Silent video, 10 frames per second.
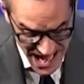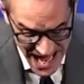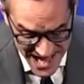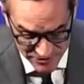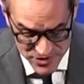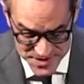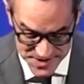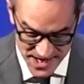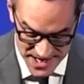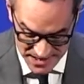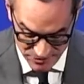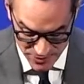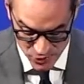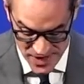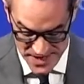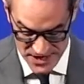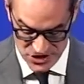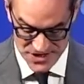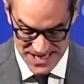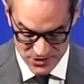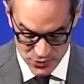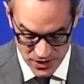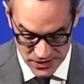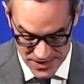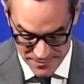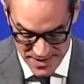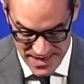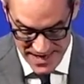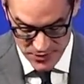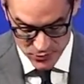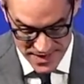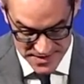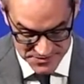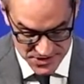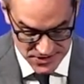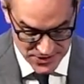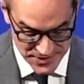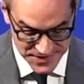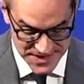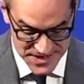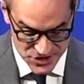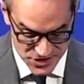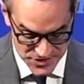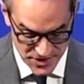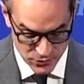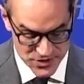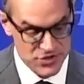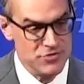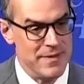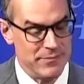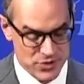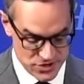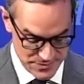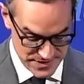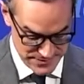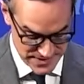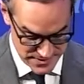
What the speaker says: "Every society from a great nation down to a club had the right of declaring the conditions on which new members should be admitted."